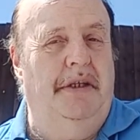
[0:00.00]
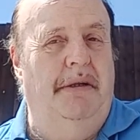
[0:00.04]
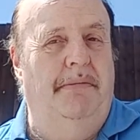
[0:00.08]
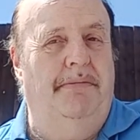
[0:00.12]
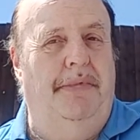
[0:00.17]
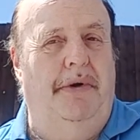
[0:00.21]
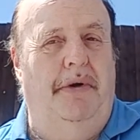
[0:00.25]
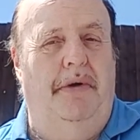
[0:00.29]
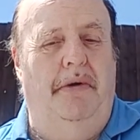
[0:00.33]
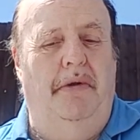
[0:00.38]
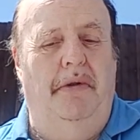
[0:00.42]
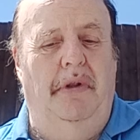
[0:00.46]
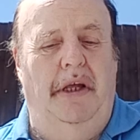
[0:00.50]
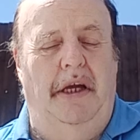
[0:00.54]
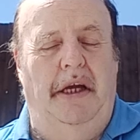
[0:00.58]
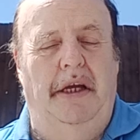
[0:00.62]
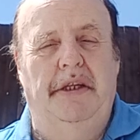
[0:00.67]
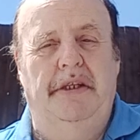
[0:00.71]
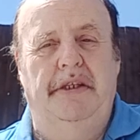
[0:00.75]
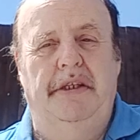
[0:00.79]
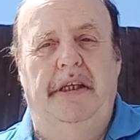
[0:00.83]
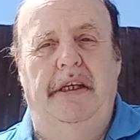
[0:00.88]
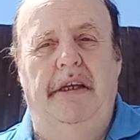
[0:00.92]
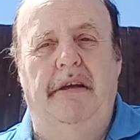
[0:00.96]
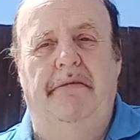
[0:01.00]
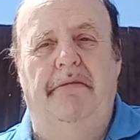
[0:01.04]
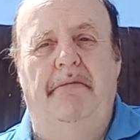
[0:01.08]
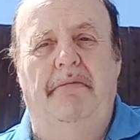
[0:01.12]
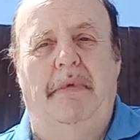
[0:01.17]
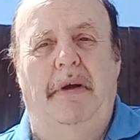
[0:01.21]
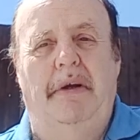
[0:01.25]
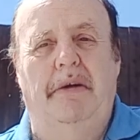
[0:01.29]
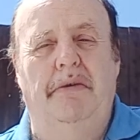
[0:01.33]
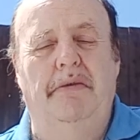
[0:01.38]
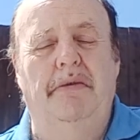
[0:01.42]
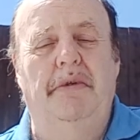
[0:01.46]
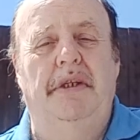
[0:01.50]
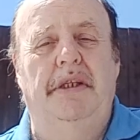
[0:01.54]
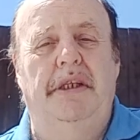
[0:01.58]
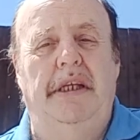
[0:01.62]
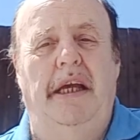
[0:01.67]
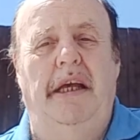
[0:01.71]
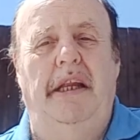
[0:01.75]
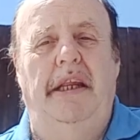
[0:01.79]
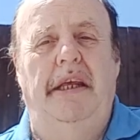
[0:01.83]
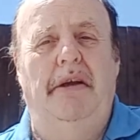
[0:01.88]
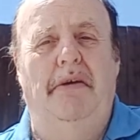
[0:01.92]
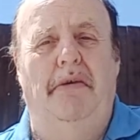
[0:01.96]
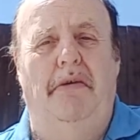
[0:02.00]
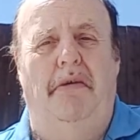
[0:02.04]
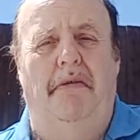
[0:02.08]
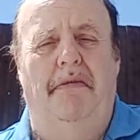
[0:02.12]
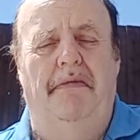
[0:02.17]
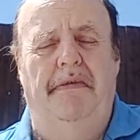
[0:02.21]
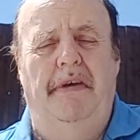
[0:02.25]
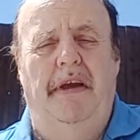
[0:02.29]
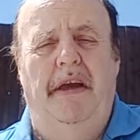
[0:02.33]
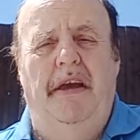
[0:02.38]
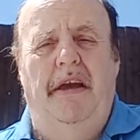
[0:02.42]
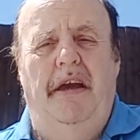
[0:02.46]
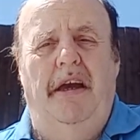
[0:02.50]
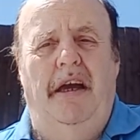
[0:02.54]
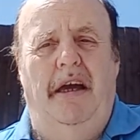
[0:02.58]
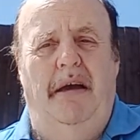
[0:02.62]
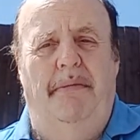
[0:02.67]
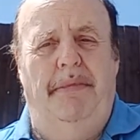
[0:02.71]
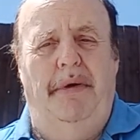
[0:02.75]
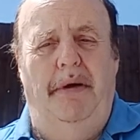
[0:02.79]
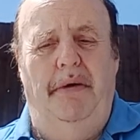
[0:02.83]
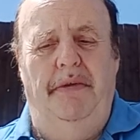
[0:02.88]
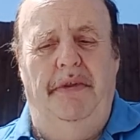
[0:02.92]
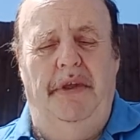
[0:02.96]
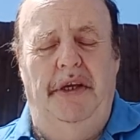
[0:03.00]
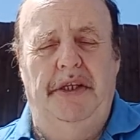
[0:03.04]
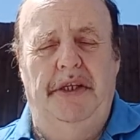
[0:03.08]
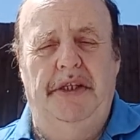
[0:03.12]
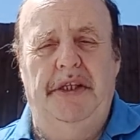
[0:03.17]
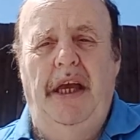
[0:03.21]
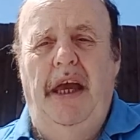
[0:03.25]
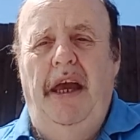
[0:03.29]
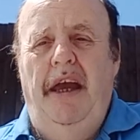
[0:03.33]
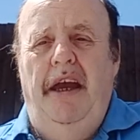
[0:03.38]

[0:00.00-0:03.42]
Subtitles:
and Paul had to give him a good telling off about this.